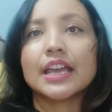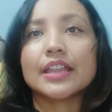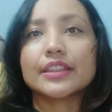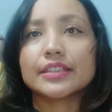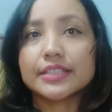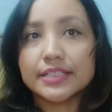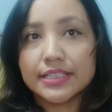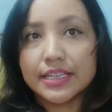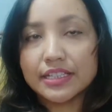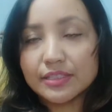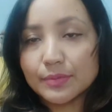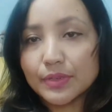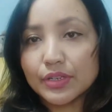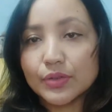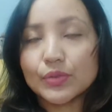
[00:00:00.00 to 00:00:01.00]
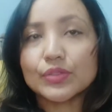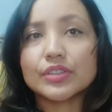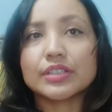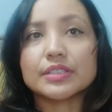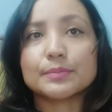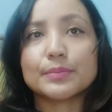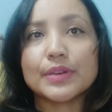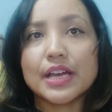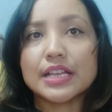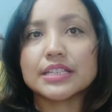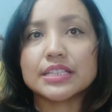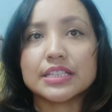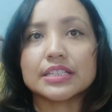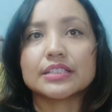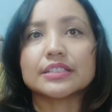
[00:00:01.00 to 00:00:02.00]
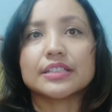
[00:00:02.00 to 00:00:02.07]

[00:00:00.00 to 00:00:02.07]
The details below the bust